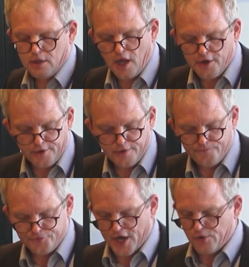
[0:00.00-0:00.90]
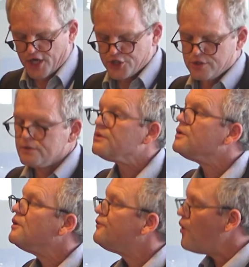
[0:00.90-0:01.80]
another direction,
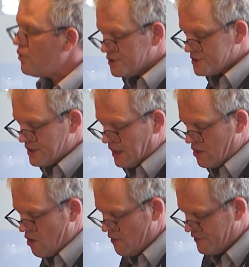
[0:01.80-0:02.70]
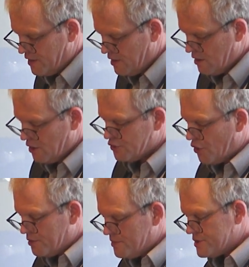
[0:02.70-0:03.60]
focusing on the
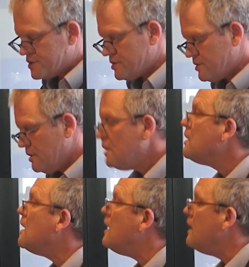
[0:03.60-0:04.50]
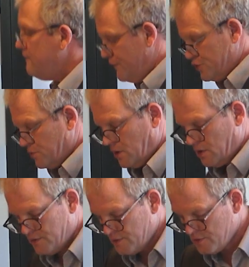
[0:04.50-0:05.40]
autonomous
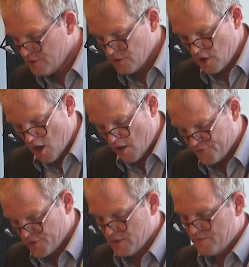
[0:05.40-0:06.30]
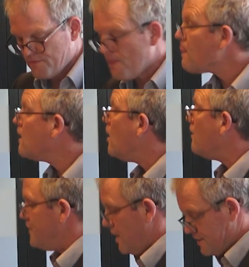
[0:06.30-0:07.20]
individual oeuvre
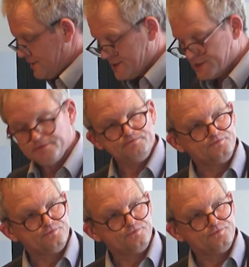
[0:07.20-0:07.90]
of the artists.